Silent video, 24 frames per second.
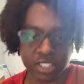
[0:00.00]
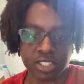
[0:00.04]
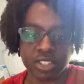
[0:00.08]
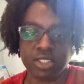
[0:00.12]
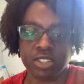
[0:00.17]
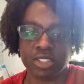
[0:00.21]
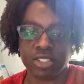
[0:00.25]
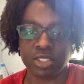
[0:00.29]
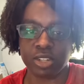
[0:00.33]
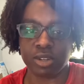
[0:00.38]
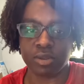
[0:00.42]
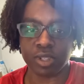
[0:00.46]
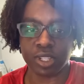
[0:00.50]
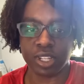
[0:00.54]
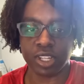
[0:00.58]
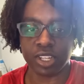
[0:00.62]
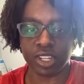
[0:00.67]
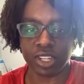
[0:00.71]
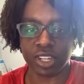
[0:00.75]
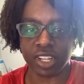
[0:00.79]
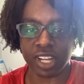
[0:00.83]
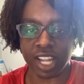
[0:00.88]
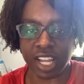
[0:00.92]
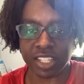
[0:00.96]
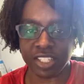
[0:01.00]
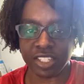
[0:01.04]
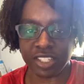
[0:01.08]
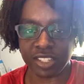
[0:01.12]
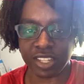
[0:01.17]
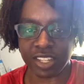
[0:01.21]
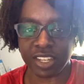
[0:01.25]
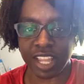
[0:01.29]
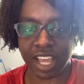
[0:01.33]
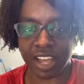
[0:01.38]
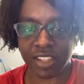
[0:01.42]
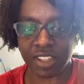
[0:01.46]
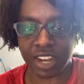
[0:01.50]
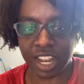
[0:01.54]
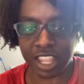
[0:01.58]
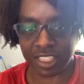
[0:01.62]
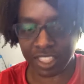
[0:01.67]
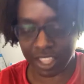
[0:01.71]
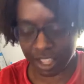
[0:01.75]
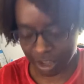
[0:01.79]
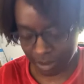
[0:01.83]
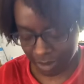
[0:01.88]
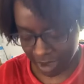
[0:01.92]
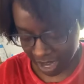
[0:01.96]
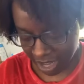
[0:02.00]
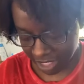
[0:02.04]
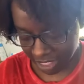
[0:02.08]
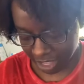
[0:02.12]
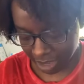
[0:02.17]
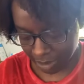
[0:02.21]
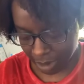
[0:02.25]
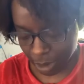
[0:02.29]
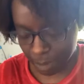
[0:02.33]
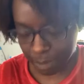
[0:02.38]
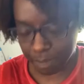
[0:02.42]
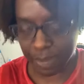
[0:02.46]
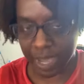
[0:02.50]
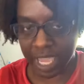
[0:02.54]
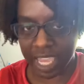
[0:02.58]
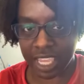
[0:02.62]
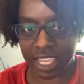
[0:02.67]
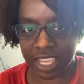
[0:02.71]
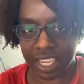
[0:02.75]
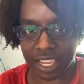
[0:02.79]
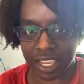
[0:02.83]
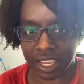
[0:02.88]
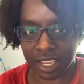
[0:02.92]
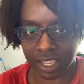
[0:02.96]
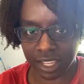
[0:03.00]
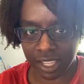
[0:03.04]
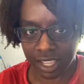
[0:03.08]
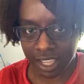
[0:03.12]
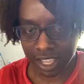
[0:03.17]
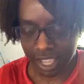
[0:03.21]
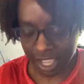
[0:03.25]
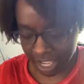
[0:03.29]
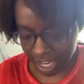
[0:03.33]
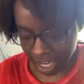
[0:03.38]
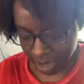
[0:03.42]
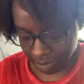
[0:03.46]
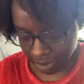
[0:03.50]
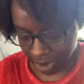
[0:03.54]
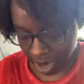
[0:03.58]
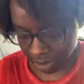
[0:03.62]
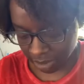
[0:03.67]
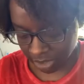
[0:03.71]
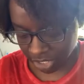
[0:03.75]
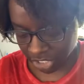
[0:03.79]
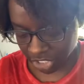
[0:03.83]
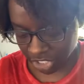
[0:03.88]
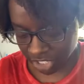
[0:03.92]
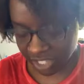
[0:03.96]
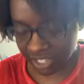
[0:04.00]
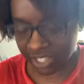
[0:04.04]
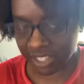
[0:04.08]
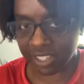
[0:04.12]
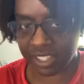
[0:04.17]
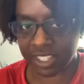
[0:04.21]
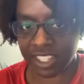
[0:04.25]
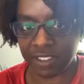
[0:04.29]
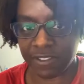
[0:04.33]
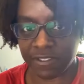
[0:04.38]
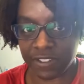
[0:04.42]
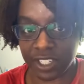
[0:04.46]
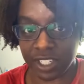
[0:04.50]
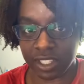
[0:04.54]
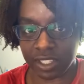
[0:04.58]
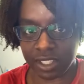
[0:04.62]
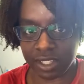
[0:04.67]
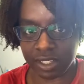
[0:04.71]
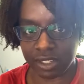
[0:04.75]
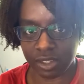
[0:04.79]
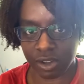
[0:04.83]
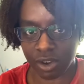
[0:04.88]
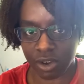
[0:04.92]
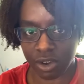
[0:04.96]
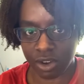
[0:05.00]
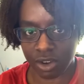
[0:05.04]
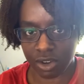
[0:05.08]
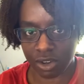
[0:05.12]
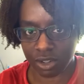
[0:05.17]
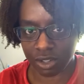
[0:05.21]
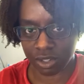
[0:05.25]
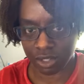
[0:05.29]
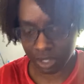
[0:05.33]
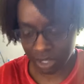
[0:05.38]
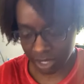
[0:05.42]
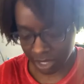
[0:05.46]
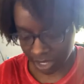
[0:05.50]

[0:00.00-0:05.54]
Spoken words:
sure you stir really good. Now that I think about baking, and I probably should have sifted this all